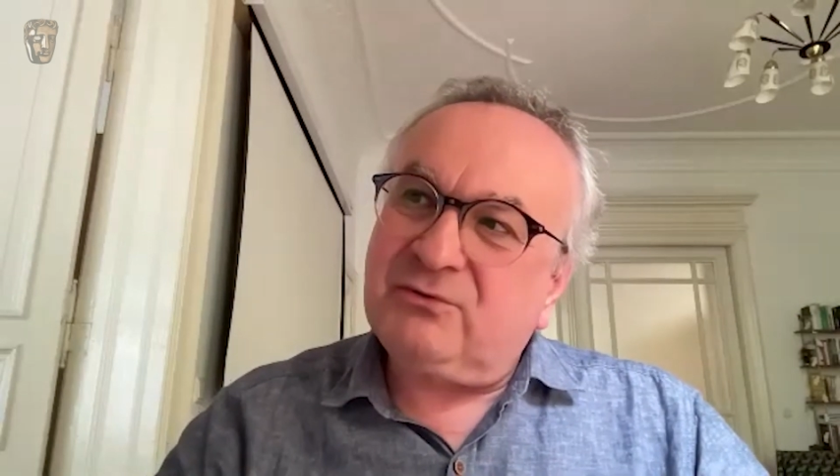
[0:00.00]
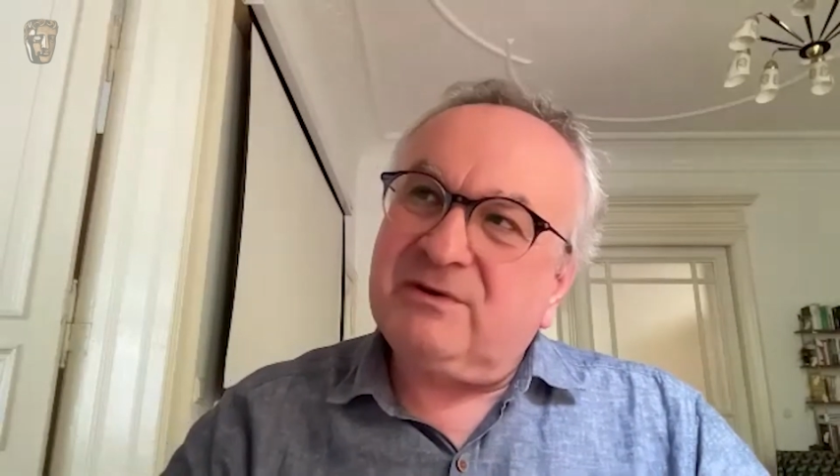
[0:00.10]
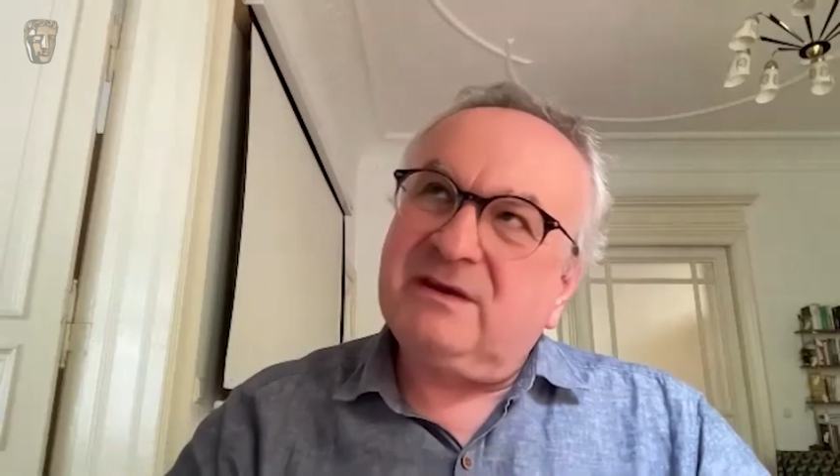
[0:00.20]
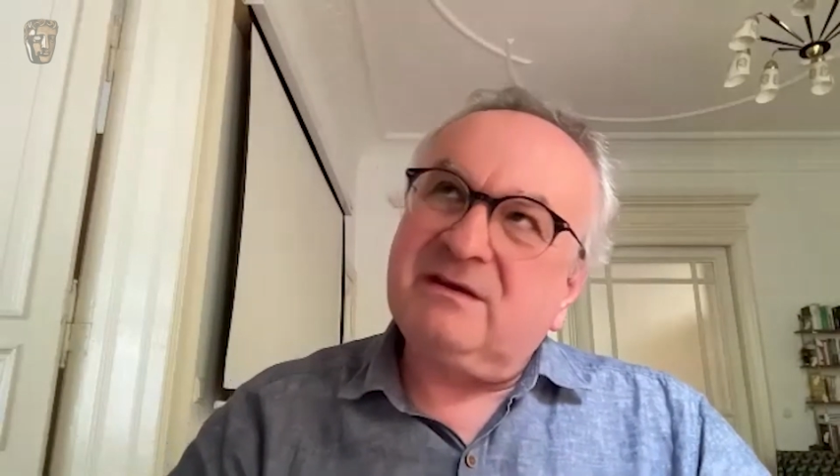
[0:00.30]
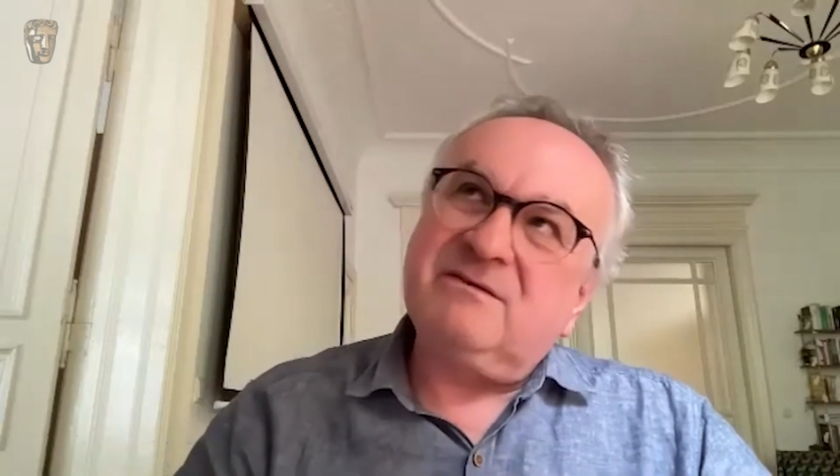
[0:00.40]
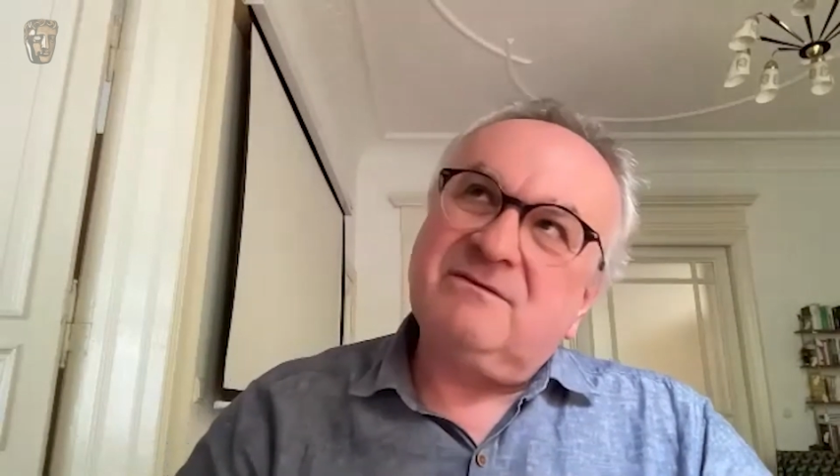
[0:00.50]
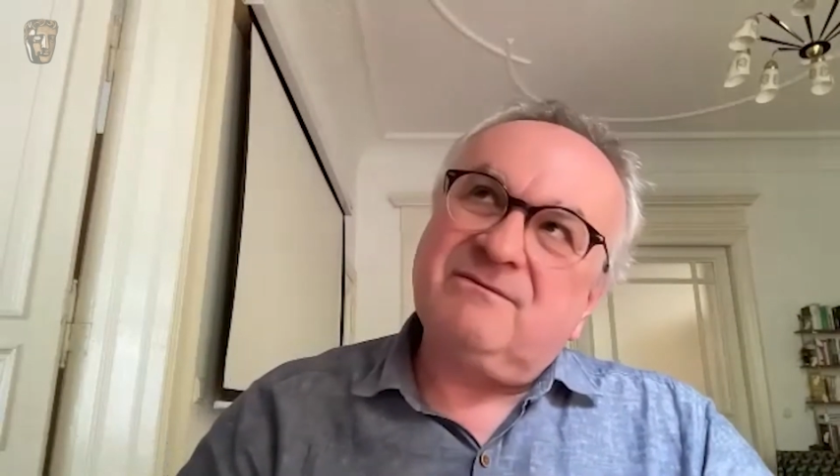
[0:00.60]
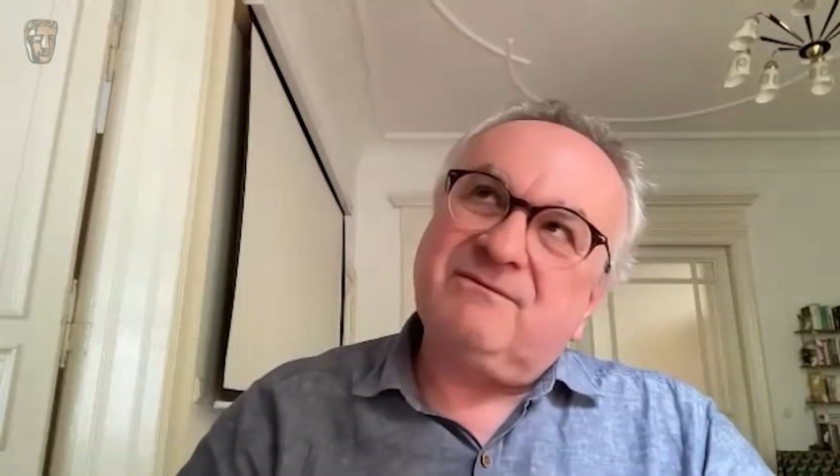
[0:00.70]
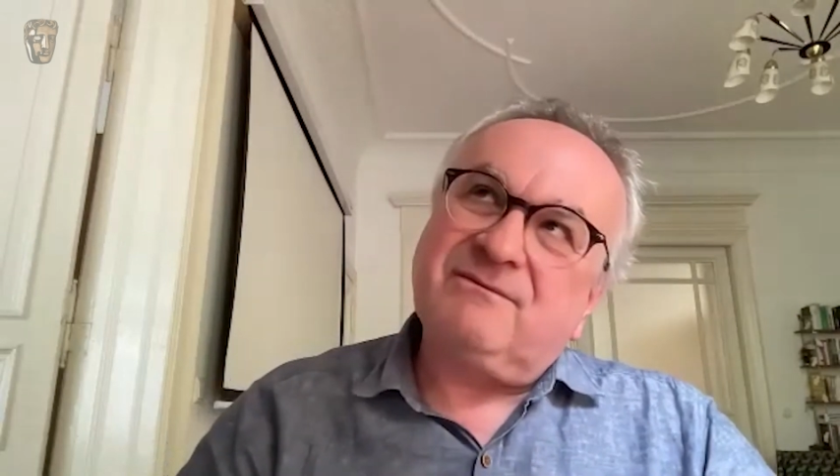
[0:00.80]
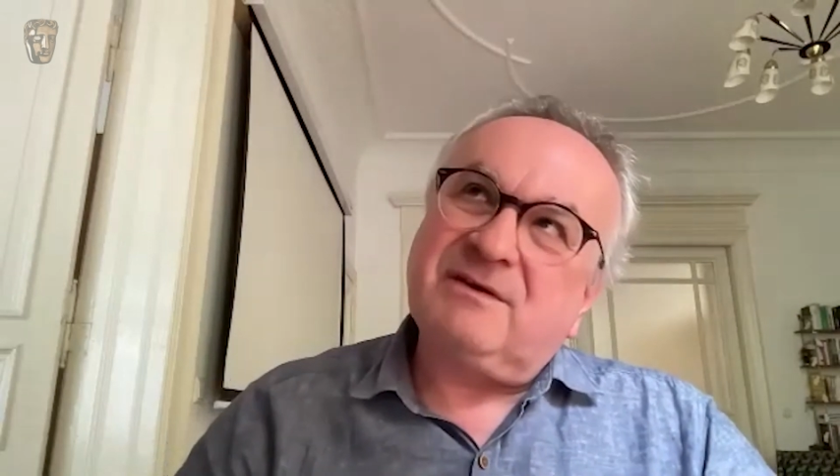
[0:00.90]
to give
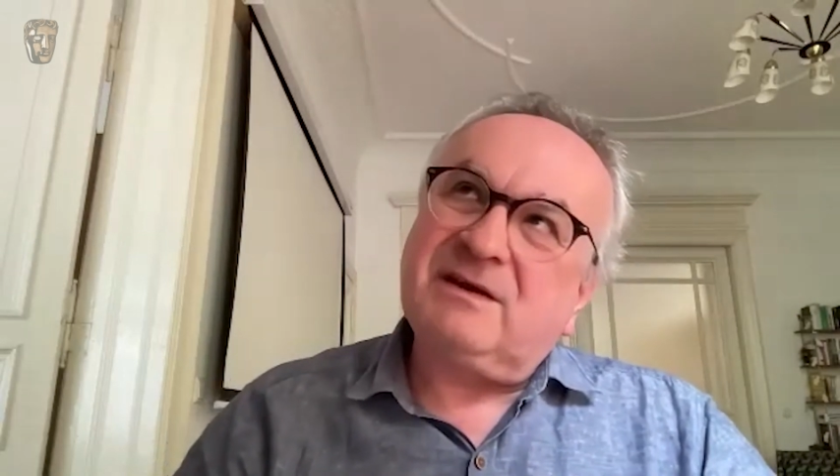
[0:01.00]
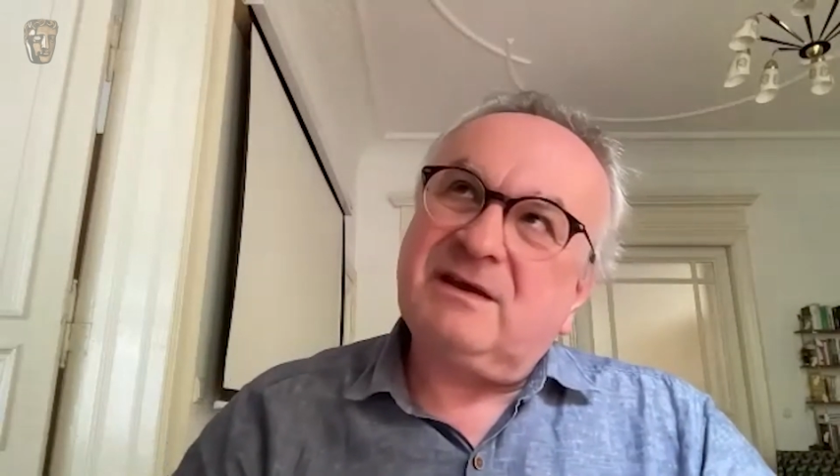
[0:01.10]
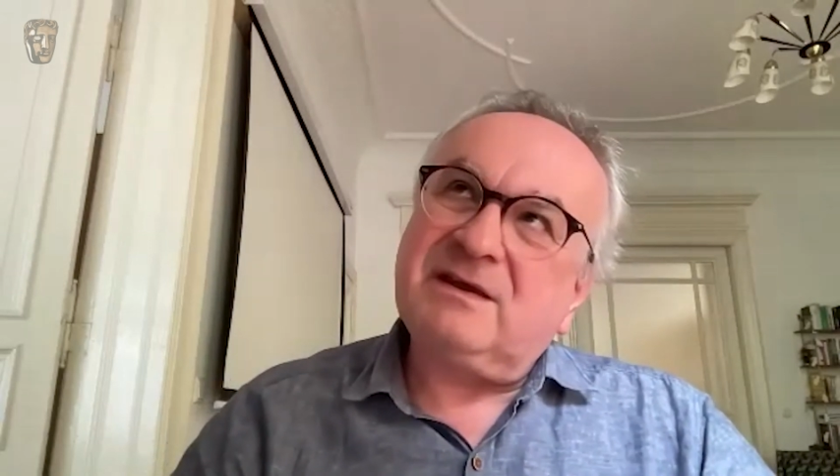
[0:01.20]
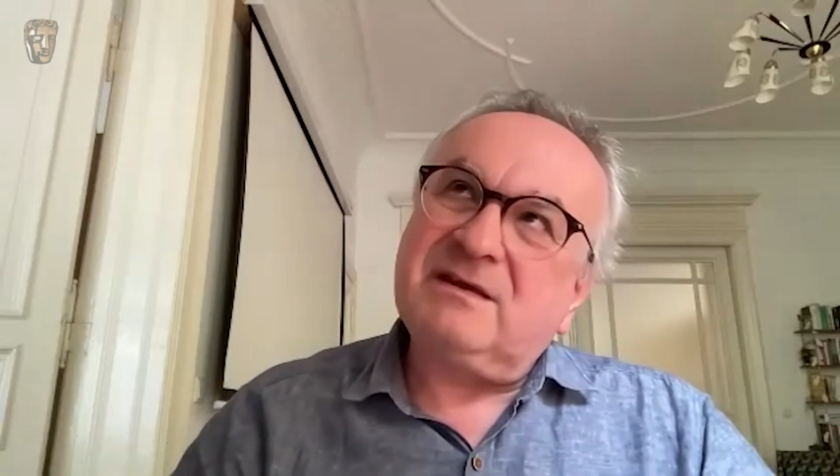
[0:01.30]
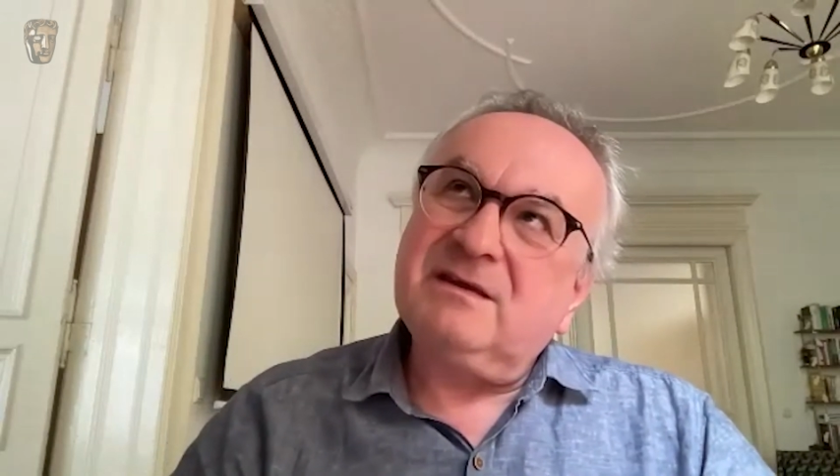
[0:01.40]
a